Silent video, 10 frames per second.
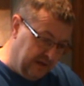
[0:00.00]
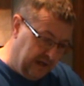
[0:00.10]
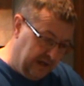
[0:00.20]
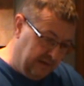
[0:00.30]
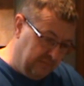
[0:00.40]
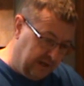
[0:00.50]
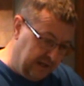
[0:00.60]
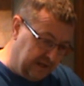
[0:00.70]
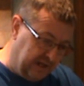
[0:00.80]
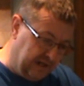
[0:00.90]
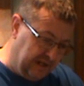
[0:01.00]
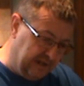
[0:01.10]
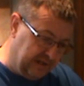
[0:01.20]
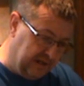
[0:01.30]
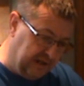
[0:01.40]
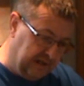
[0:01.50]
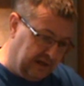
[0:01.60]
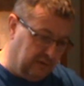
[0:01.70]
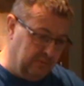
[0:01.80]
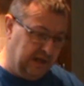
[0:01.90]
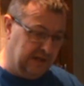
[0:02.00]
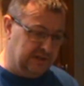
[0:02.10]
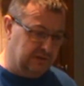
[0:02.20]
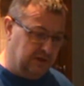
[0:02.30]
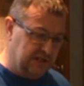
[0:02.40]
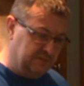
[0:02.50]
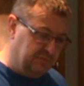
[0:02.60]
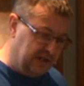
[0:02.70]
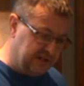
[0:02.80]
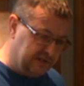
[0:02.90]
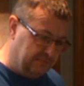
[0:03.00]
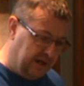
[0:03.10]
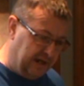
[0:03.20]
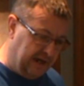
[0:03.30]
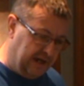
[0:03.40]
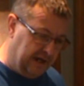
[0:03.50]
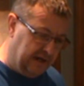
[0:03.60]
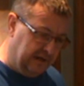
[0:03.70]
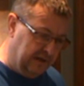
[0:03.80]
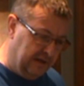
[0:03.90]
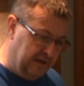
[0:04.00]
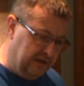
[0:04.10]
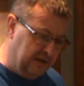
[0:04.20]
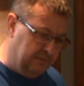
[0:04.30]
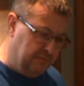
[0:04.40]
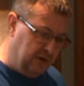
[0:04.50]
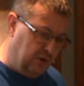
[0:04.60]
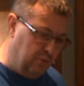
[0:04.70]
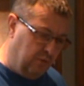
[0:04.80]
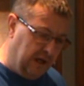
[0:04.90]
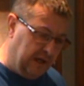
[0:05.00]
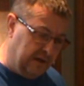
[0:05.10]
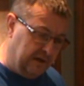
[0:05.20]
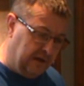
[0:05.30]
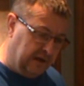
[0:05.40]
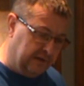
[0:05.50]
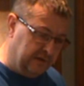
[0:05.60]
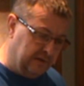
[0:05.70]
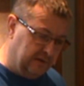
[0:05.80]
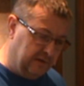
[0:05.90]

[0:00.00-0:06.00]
and it kind of didn't allow me to express my art in my own way. And